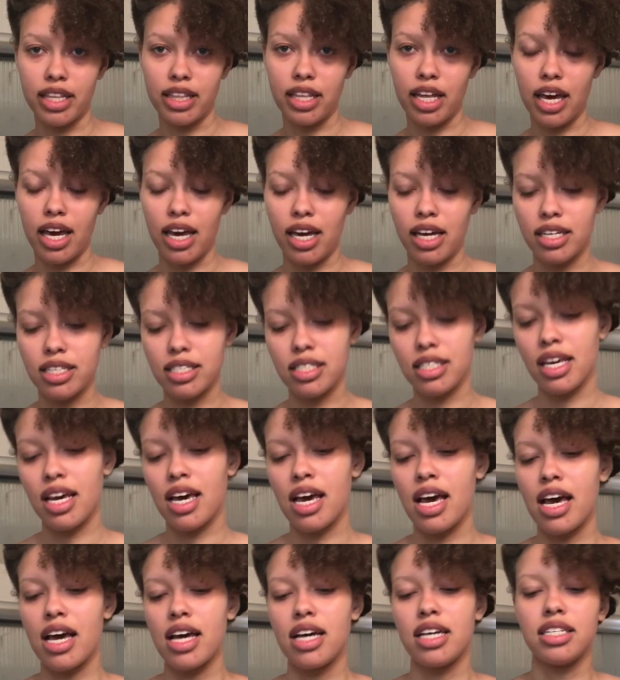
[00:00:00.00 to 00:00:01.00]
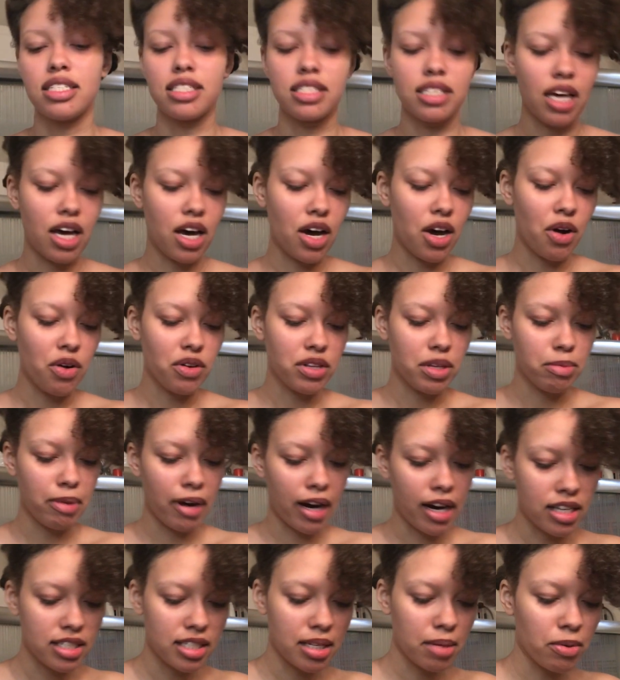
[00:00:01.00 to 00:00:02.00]
things. So the
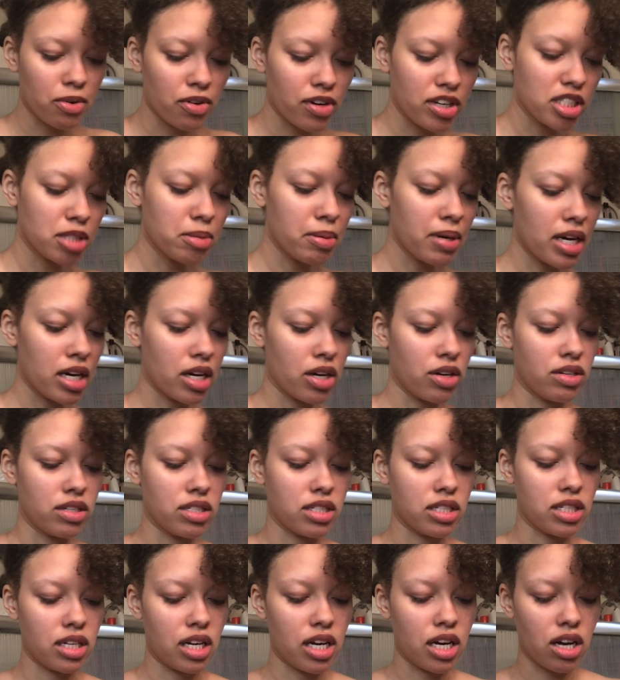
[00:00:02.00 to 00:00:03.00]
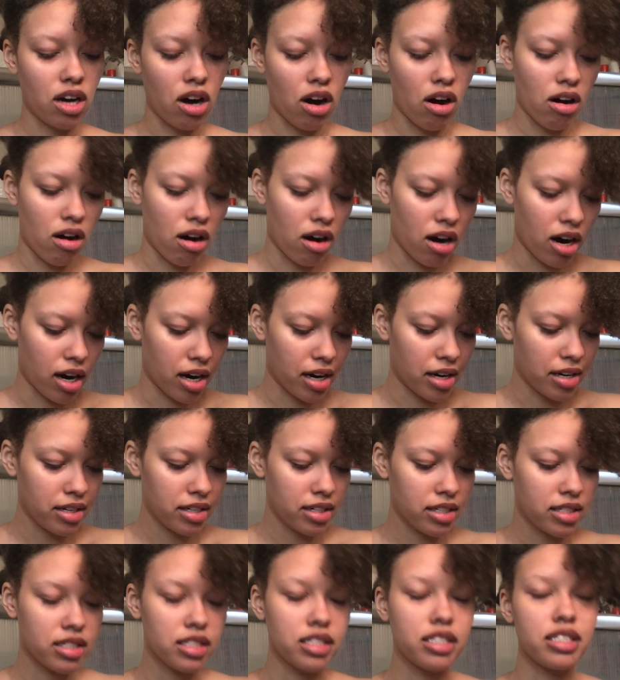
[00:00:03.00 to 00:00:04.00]
products I'm going to be using are
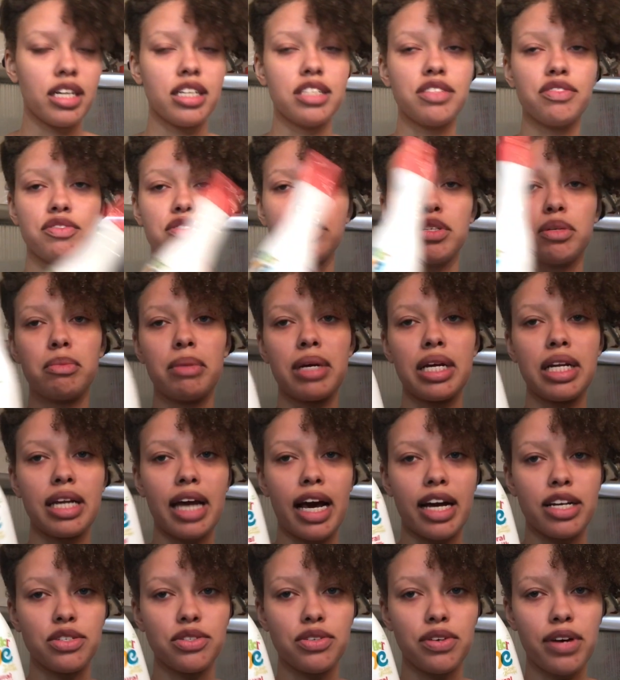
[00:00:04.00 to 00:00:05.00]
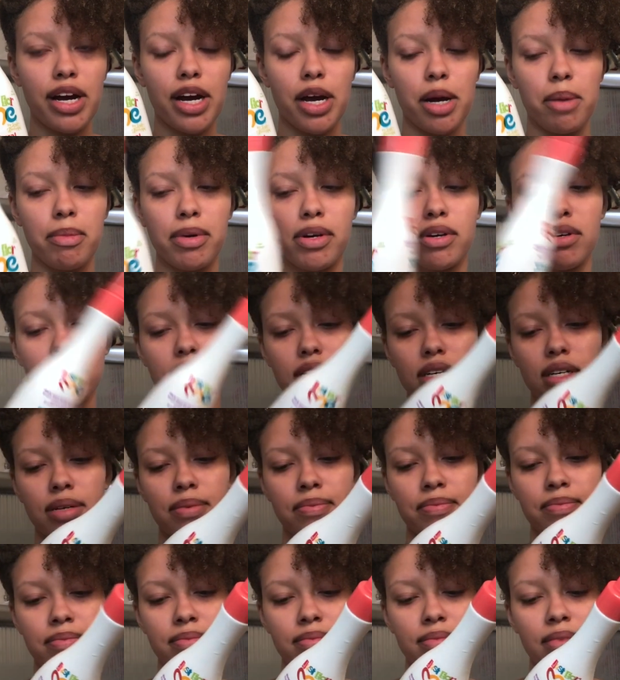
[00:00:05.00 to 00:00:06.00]
Just For Me natural hair milk.
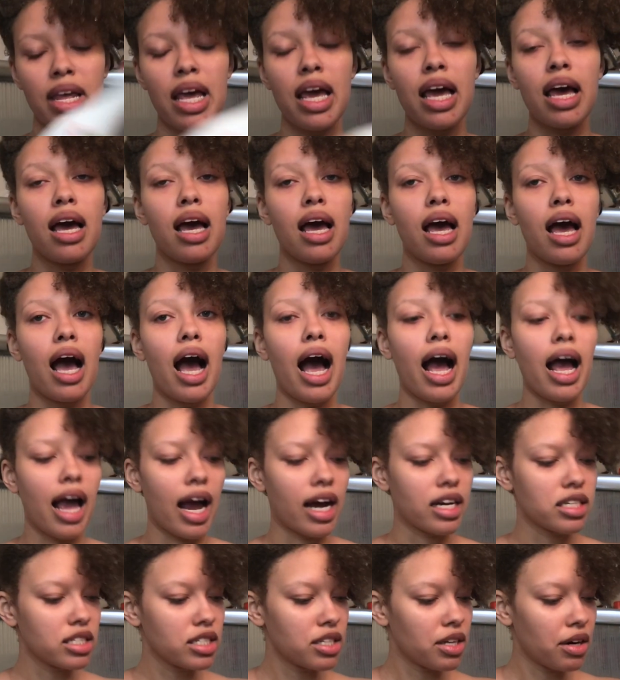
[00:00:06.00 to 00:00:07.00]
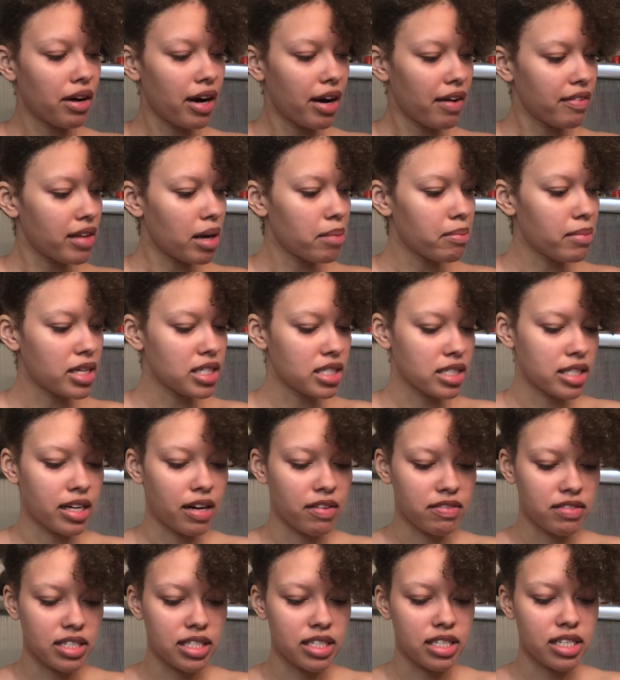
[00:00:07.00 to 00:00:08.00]
I actually don't have that much left
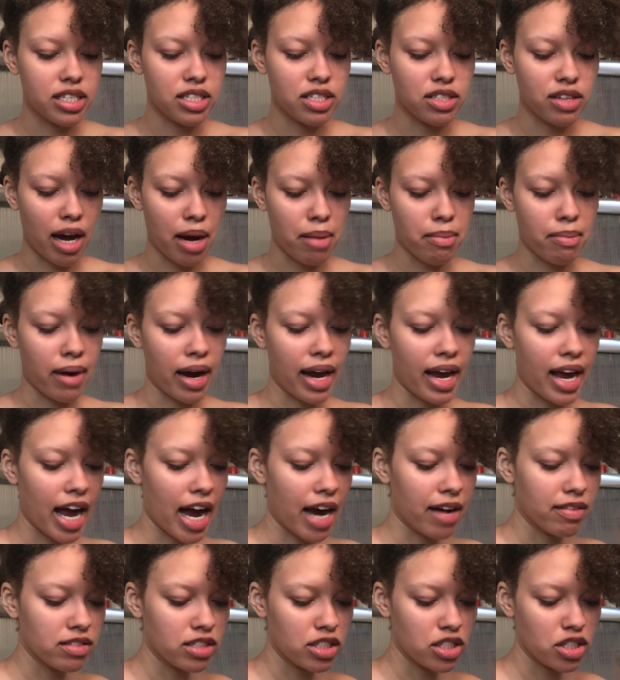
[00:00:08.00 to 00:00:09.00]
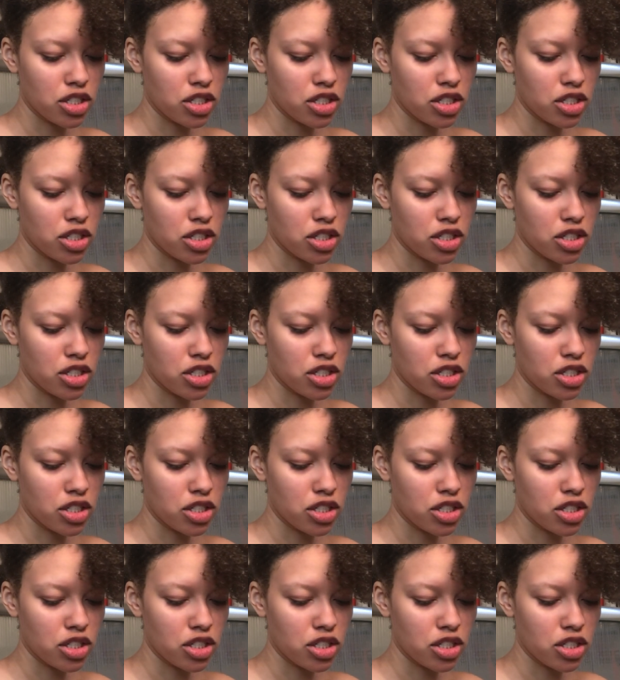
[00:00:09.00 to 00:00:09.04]
in this, so I might have to